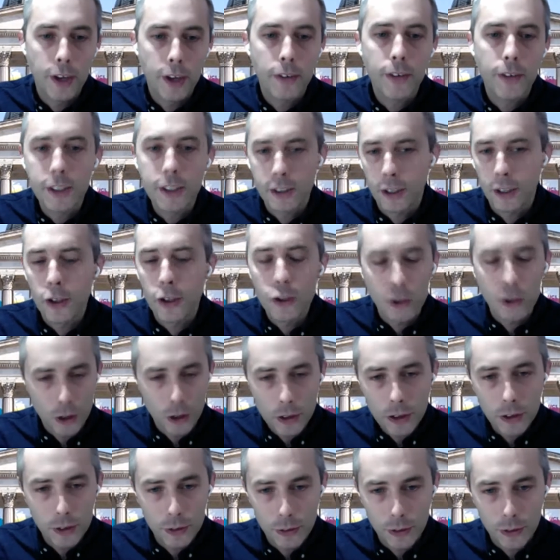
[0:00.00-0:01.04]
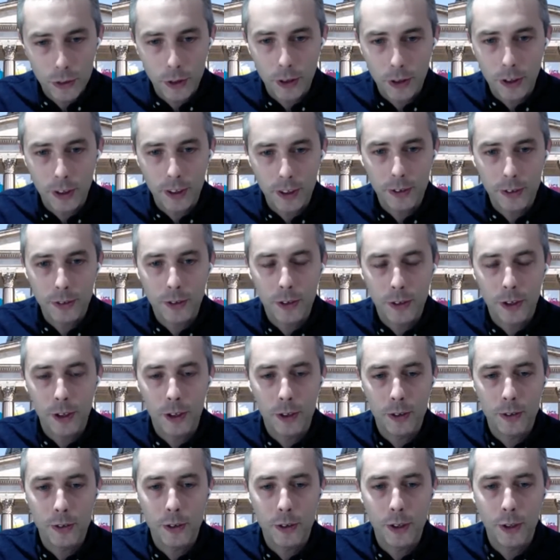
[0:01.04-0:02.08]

there is no truth for the for the